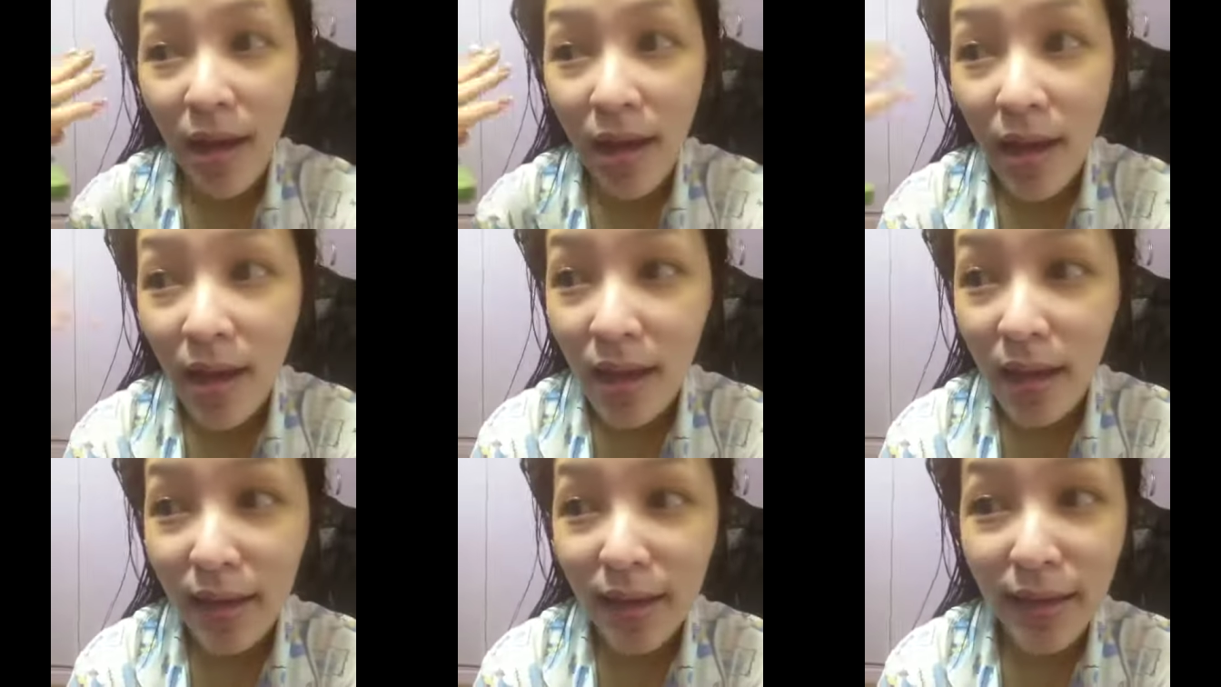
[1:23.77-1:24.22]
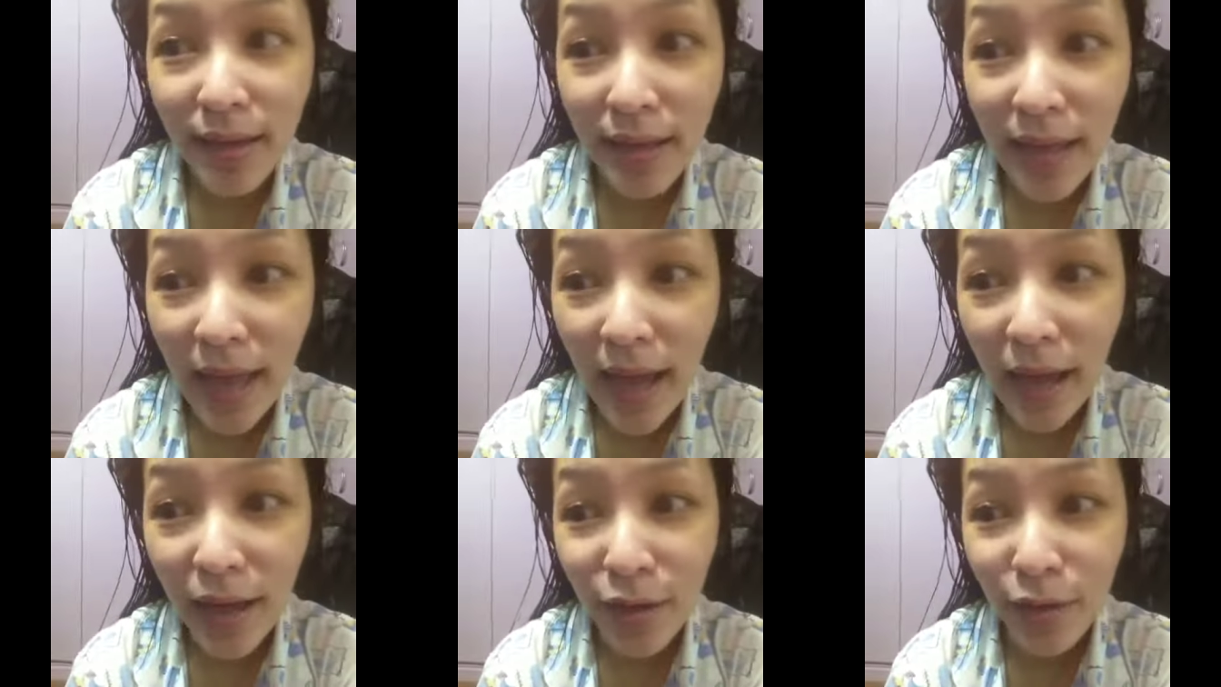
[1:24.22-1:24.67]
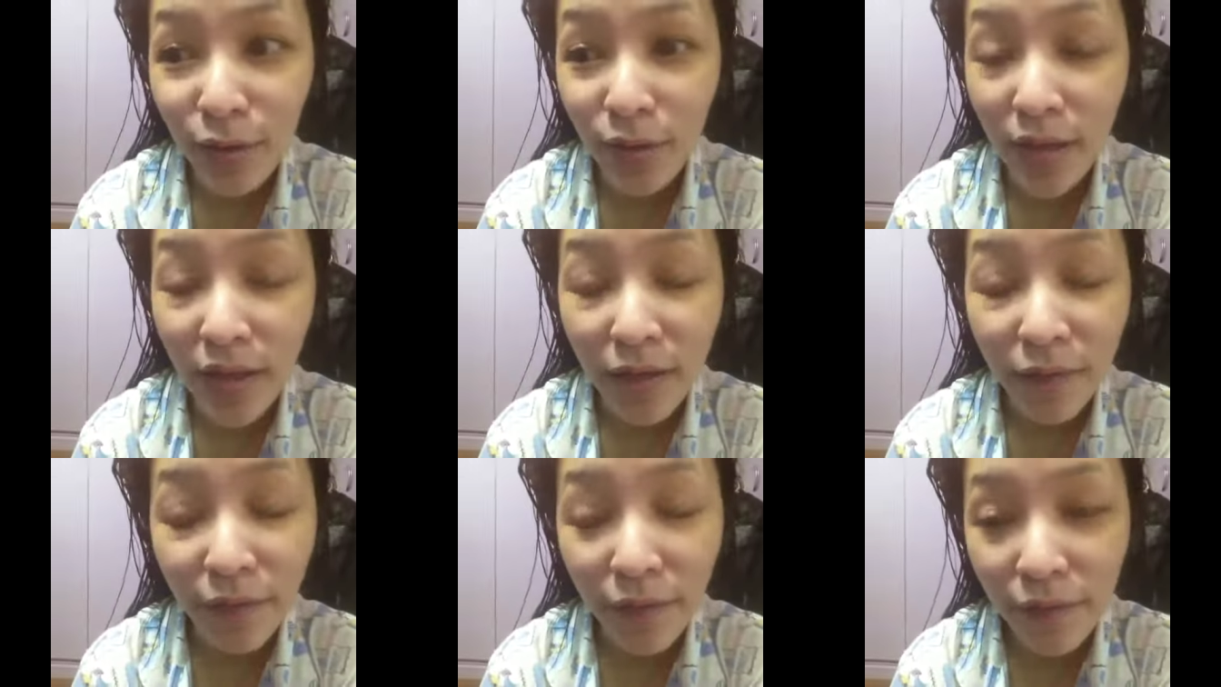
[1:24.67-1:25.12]
and I don't know,
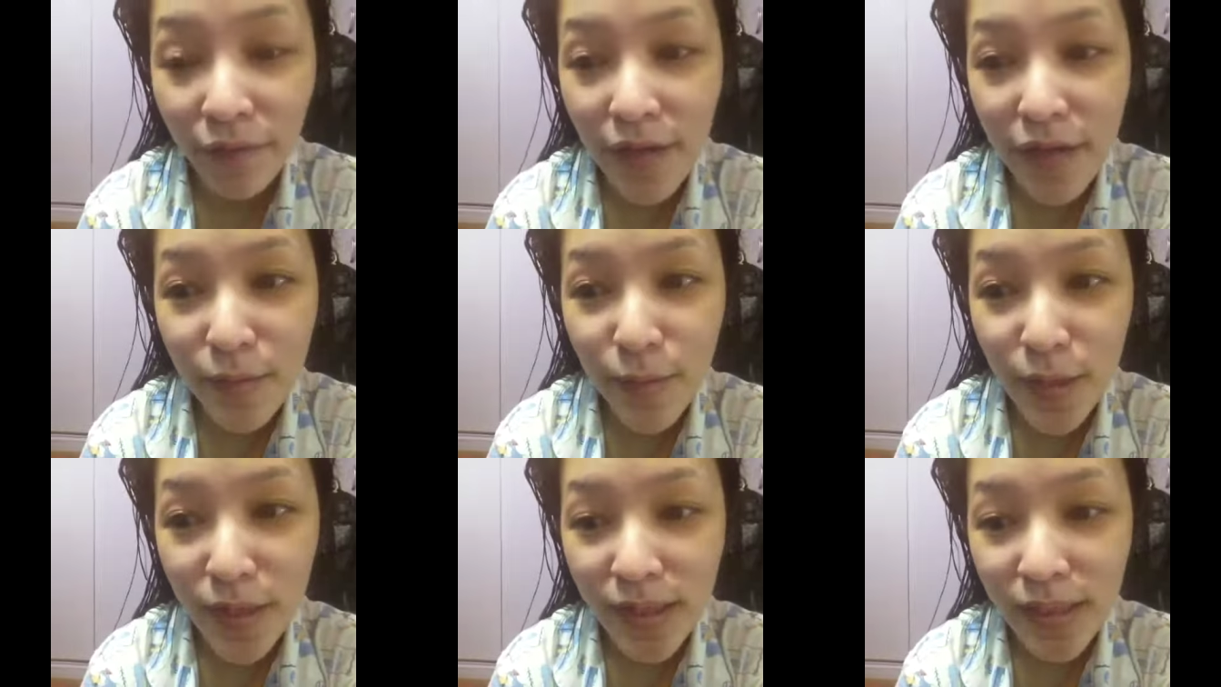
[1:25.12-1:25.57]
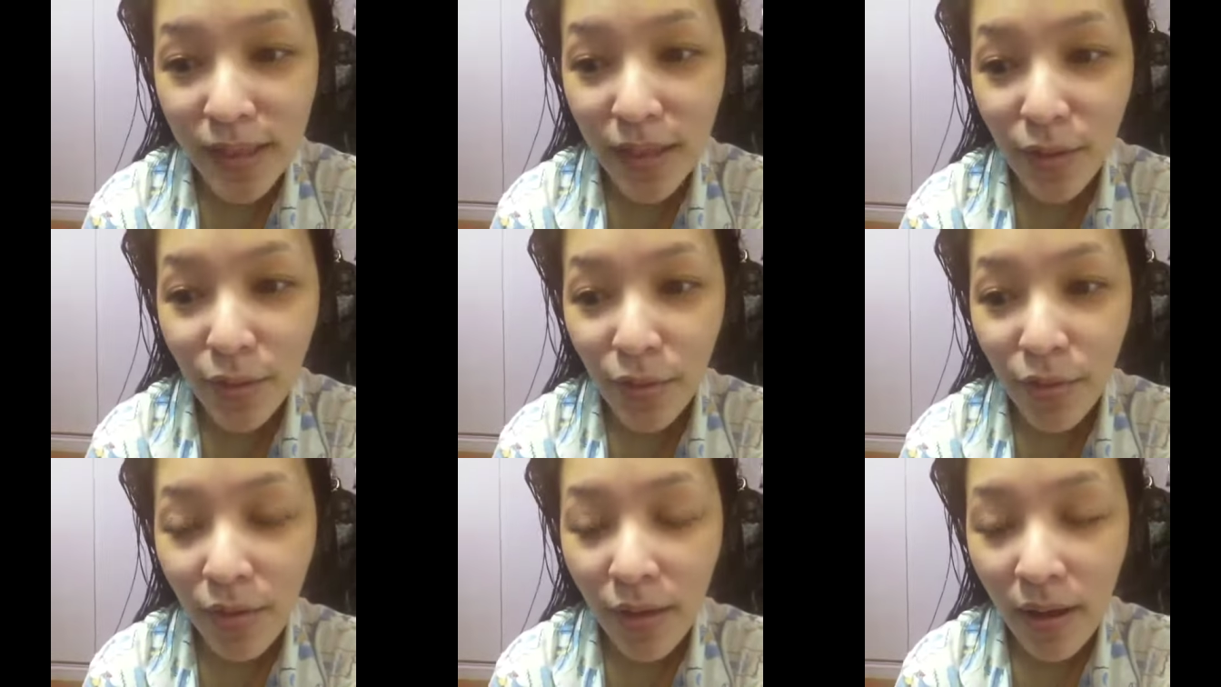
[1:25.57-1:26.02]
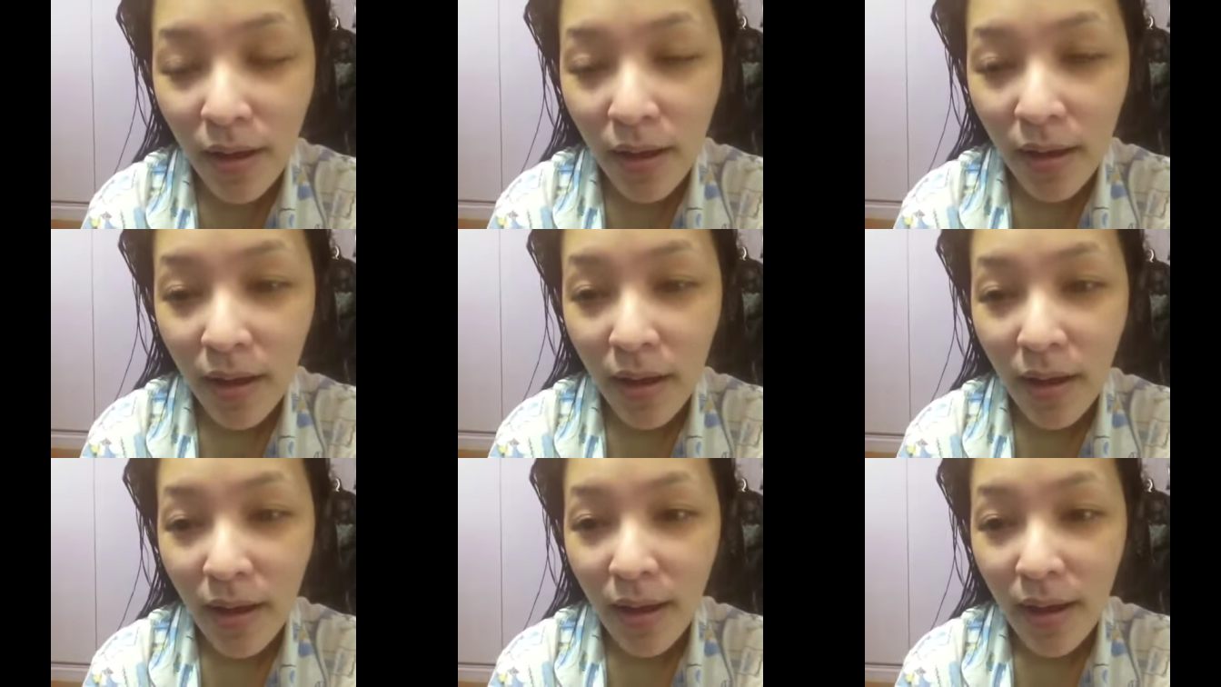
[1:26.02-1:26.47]
like 15 minutes ago,
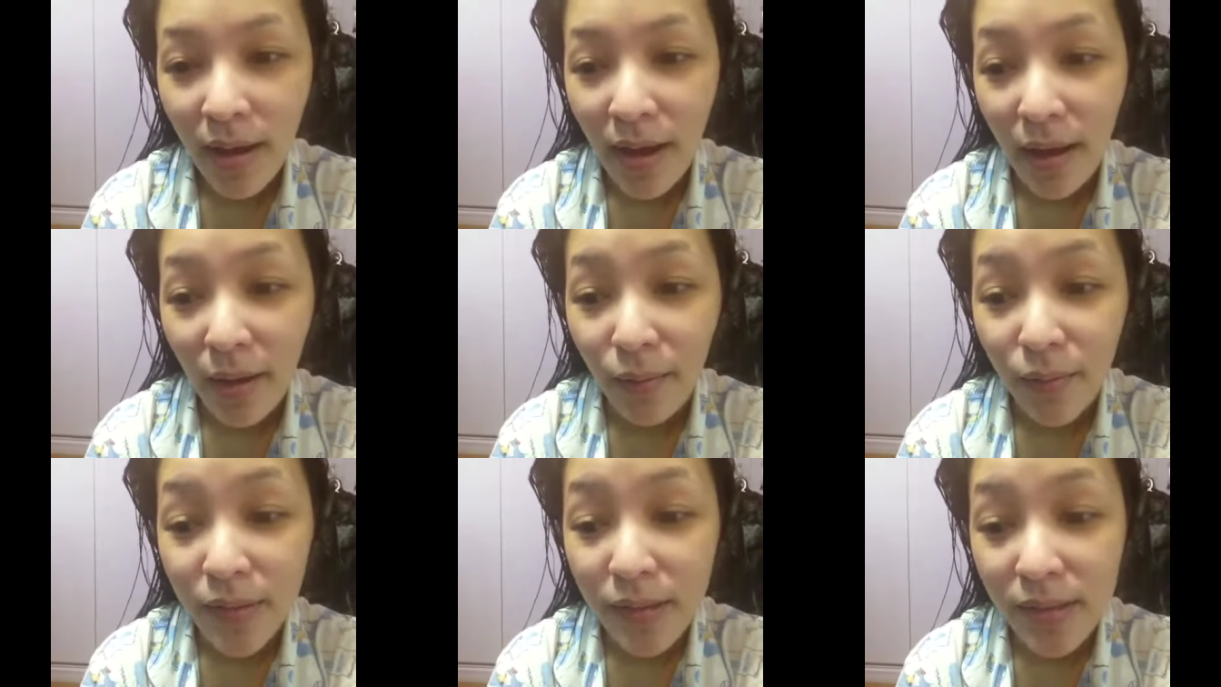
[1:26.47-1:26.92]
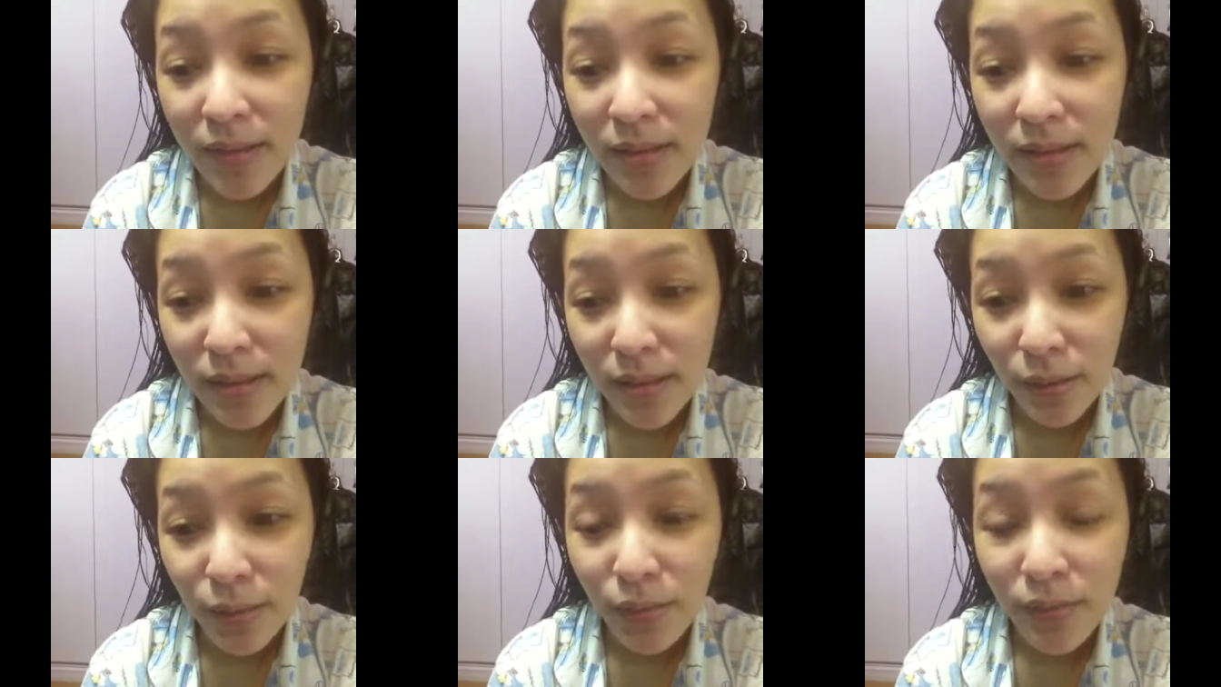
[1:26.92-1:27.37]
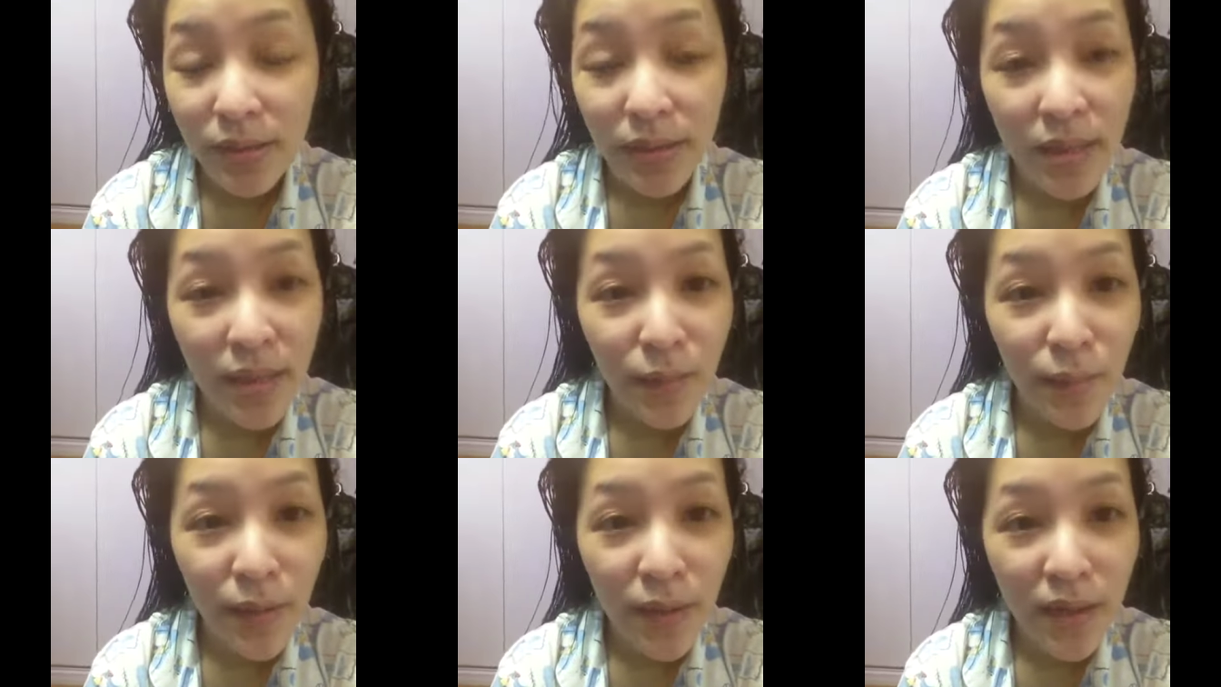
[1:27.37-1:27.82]
I was so
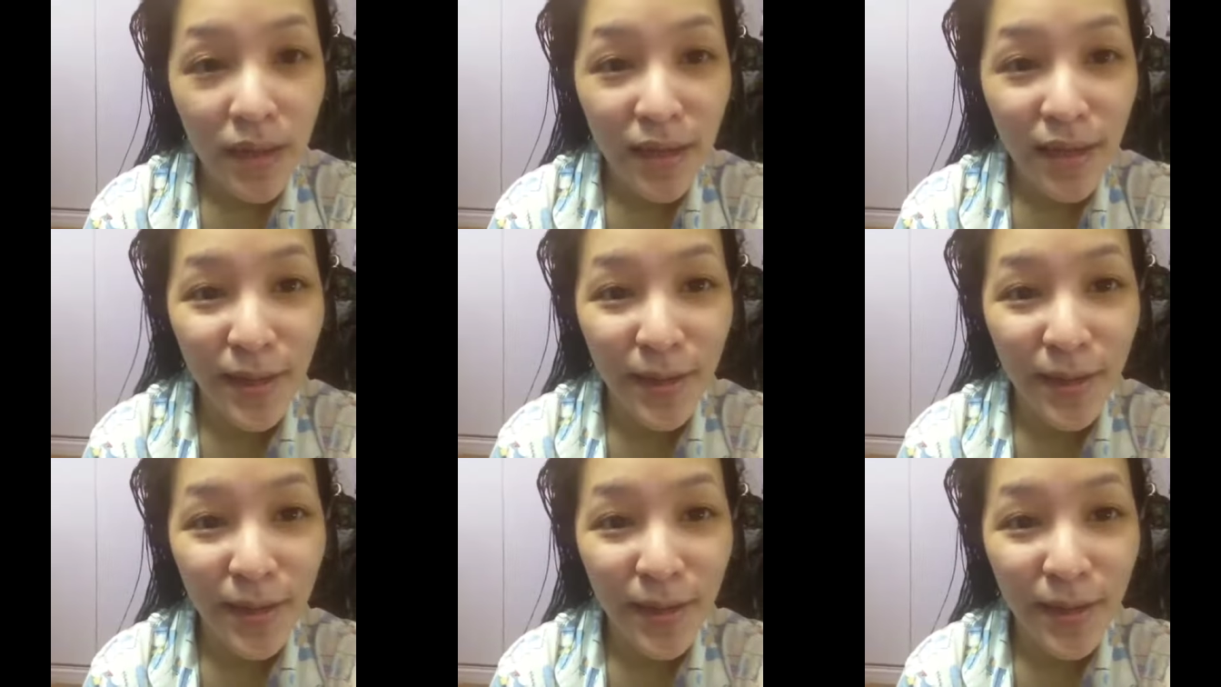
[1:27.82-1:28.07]
sleepy,